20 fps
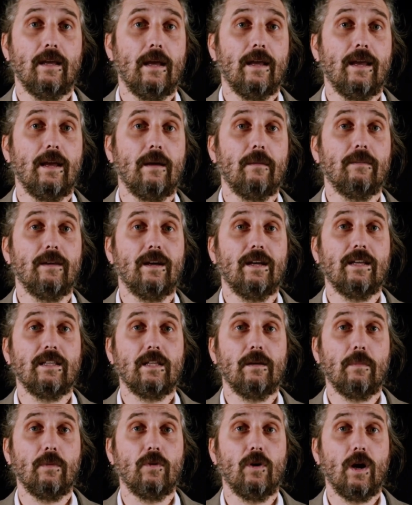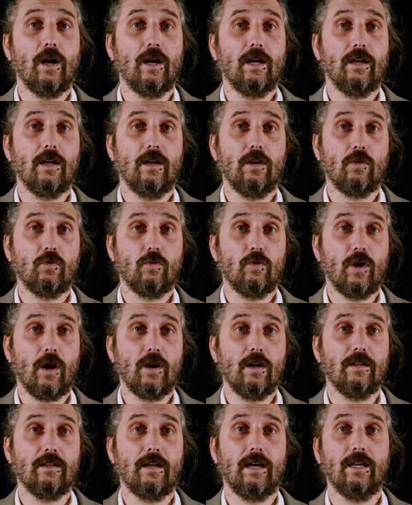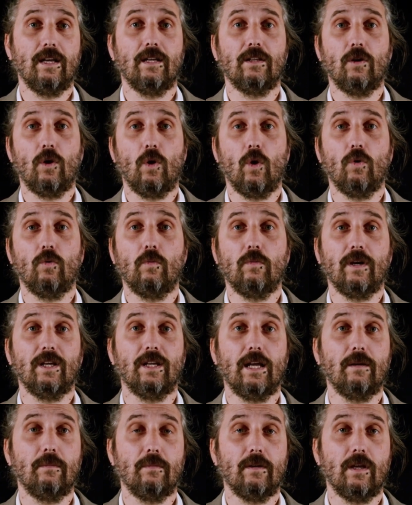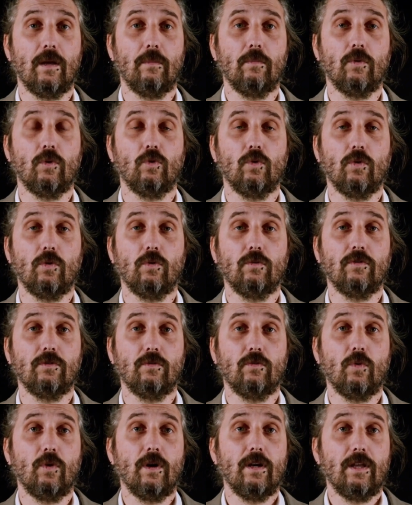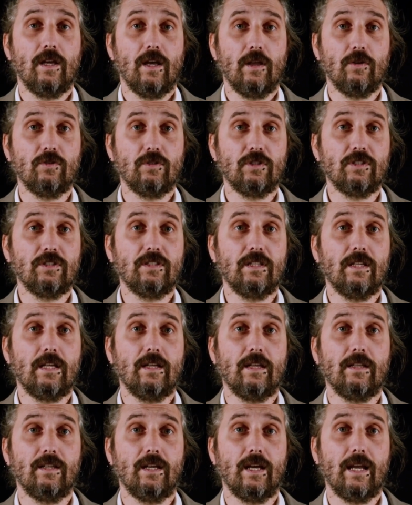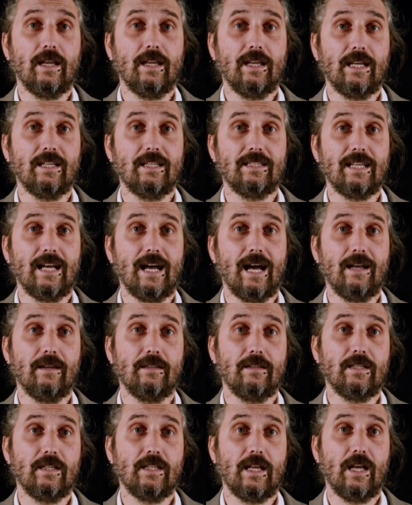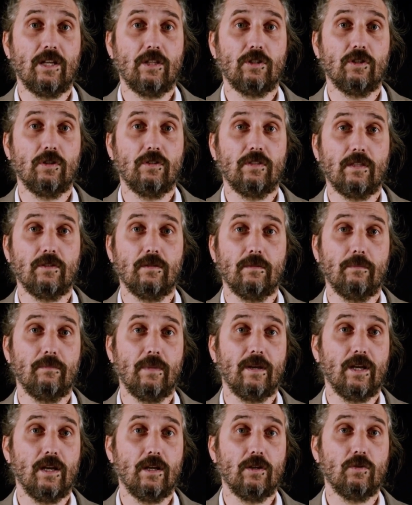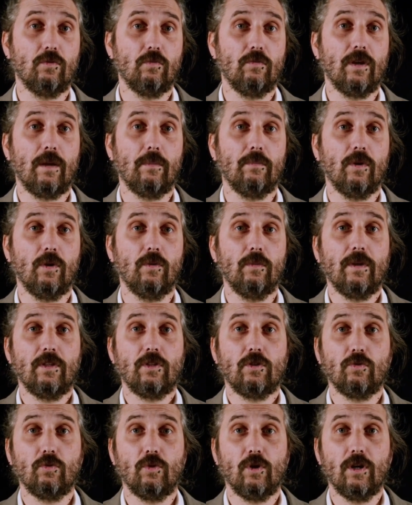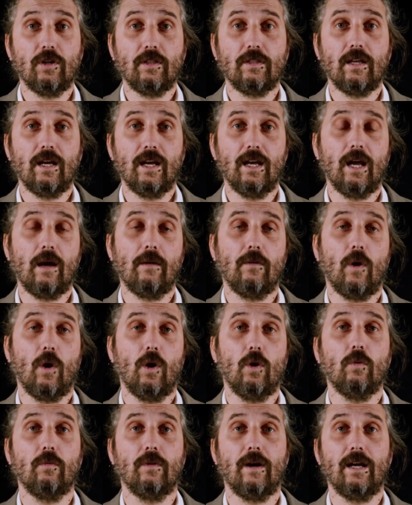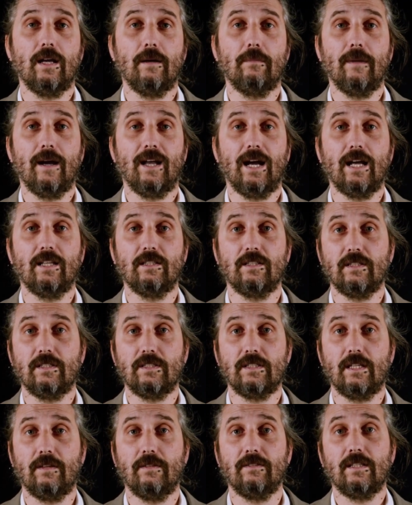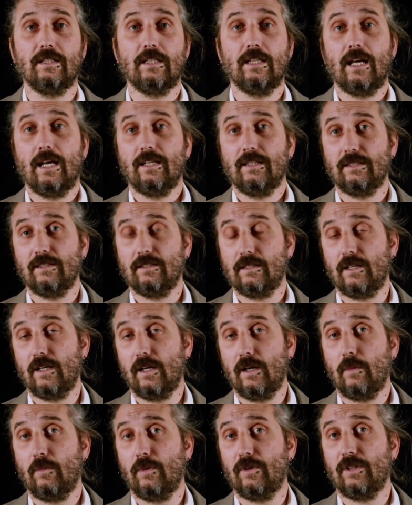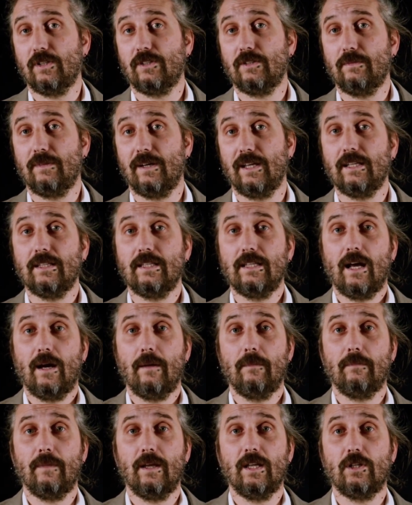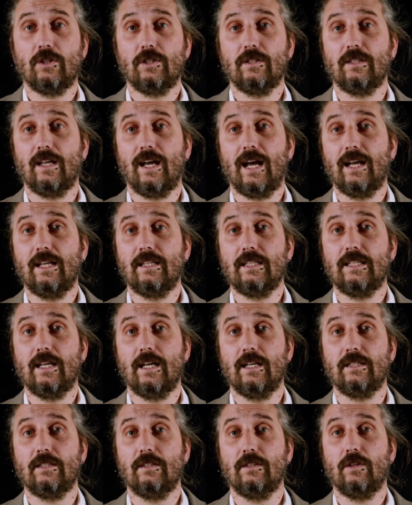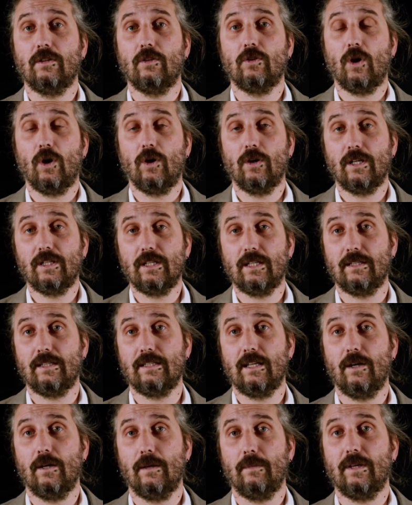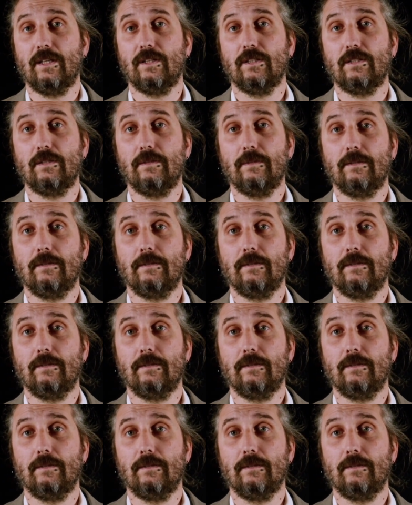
It means applying a drug that has already been approved for another disease is advantageous because repurposed drugs have already passed safety tests, which speeds up patient access to targeted therapies.